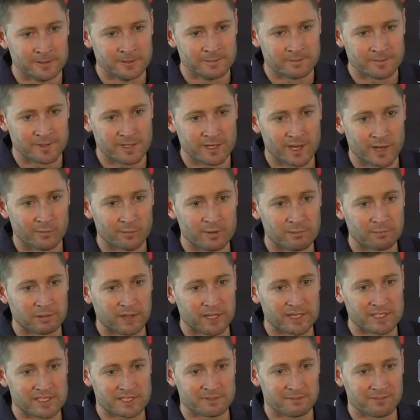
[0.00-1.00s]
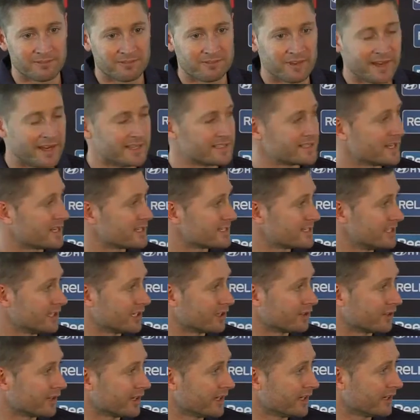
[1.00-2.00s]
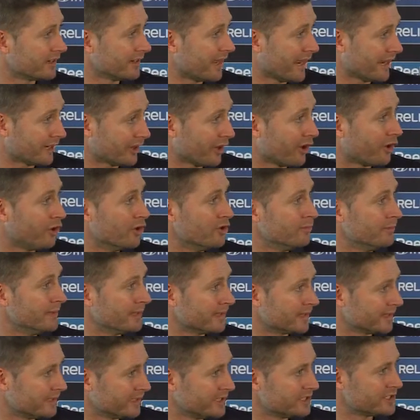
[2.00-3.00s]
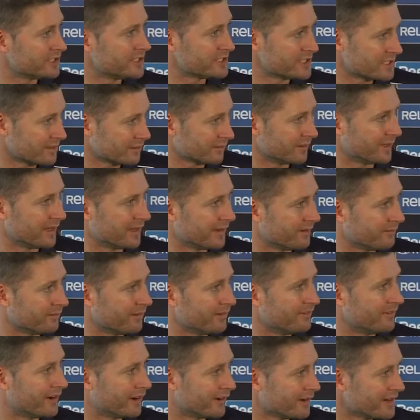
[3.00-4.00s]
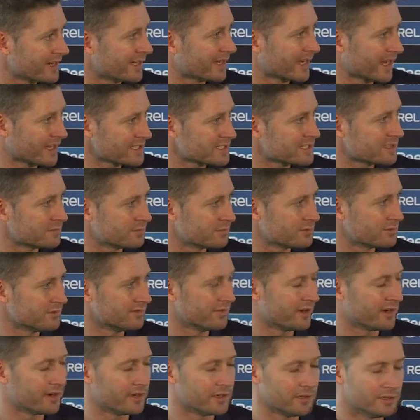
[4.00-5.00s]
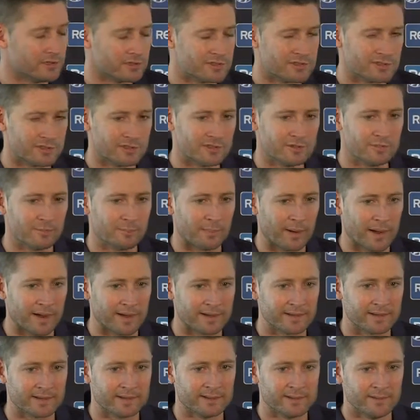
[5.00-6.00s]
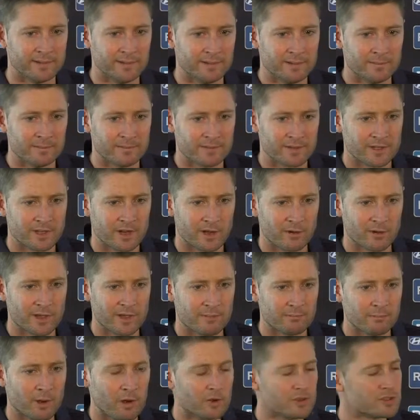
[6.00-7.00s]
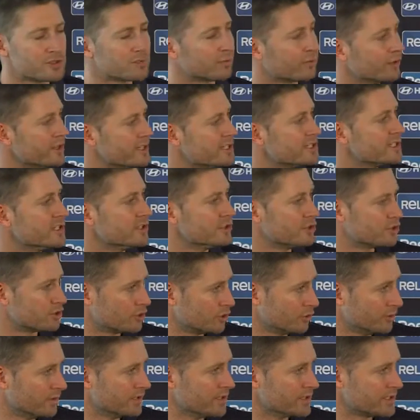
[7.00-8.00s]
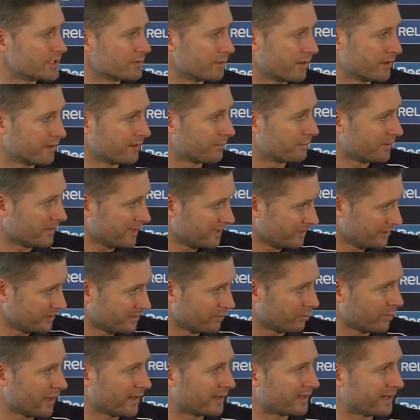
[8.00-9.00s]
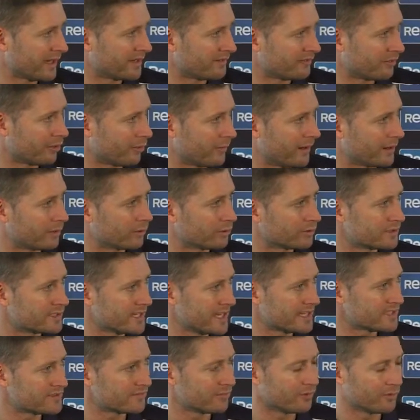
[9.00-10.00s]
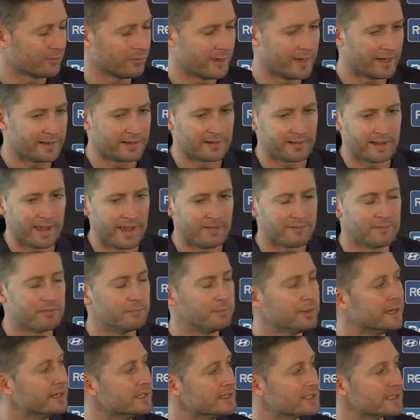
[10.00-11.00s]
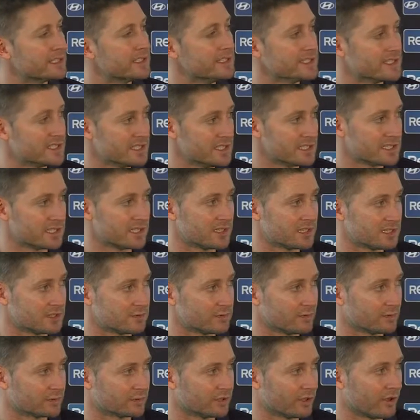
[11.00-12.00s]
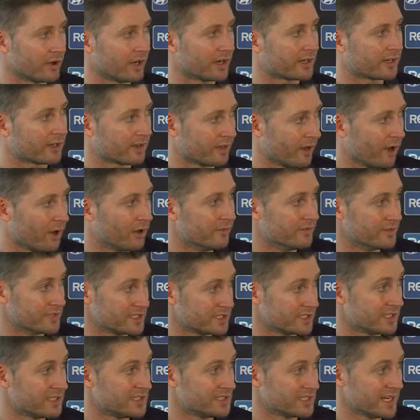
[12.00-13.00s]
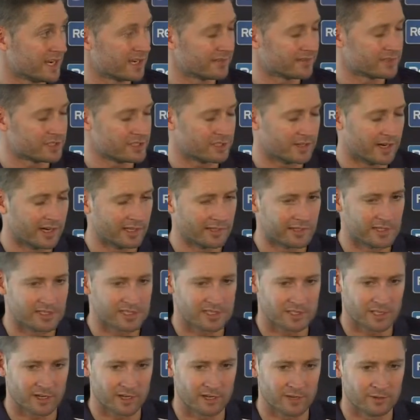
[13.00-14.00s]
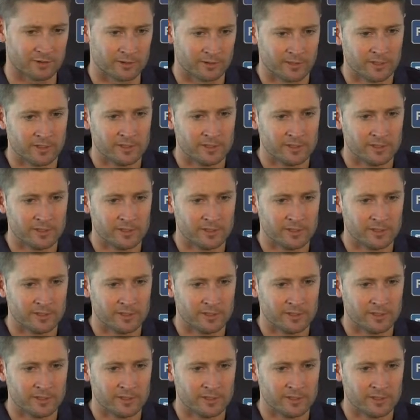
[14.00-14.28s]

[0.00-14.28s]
you know, we play some fantastic cricket at home in conditions that we're very accustomed to, very used to. But, you know, our most recent tours, whether it be in the one-day format or test format, haven't been as consistent as we would like overseas out of Australia. So,